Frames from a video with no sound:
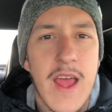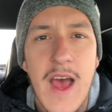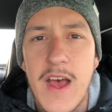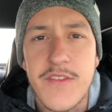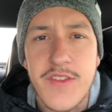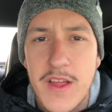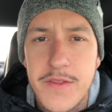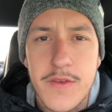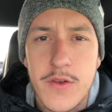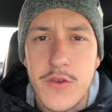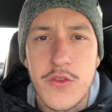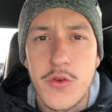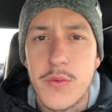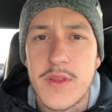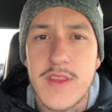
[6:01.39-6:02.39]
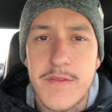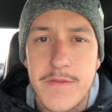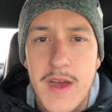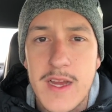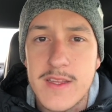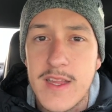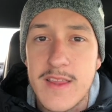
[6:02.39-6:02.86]
It has nothing to do with the
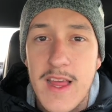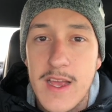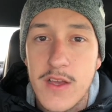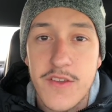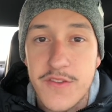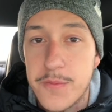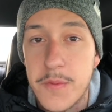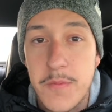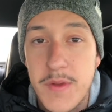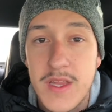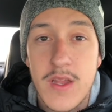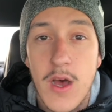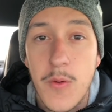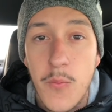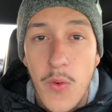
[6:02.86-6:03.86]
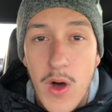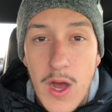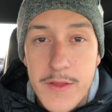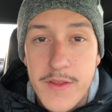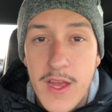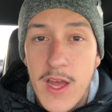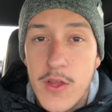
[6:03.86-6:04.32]
fact that that customer may not
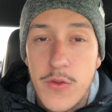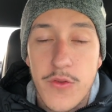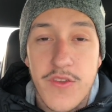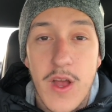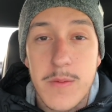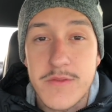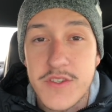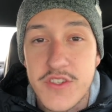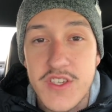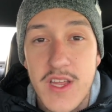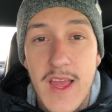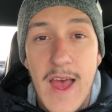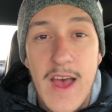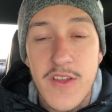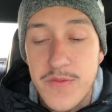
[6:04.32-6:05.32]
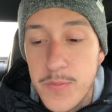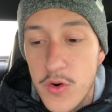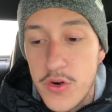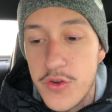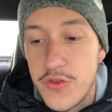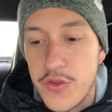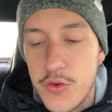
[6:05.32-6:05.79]
want those options. It has
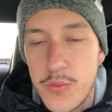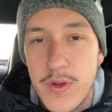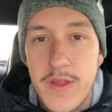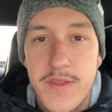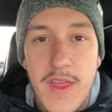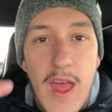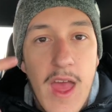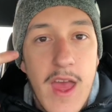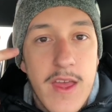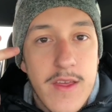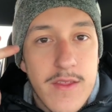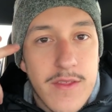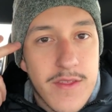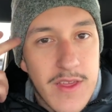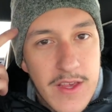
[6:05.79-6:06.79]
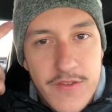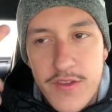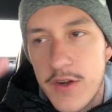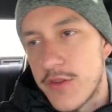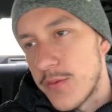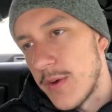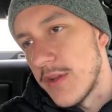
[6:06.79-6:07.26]
more to do with things
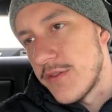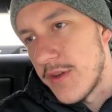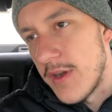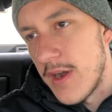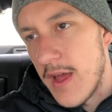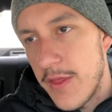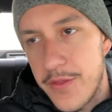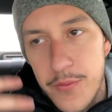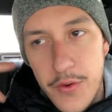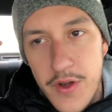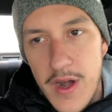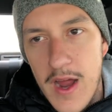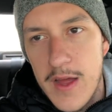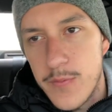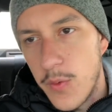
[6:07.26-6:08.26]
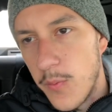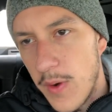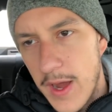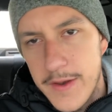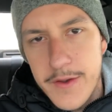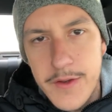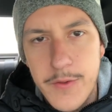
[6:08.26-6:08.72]
start to run through your head. Well,
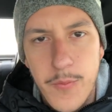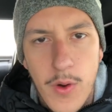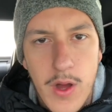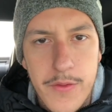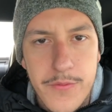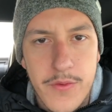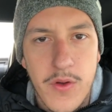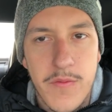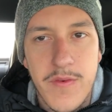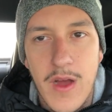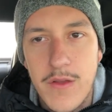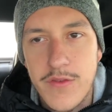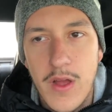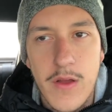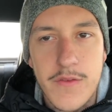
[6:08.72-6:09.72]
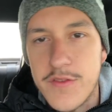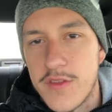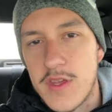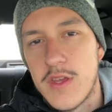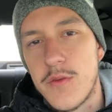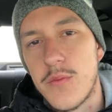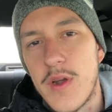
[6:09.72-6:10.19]
why did he want 305s?
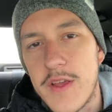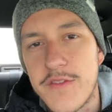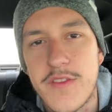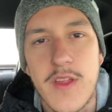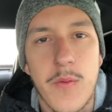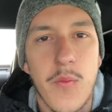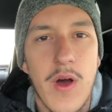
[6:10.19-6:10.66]
Obviously, he raced it.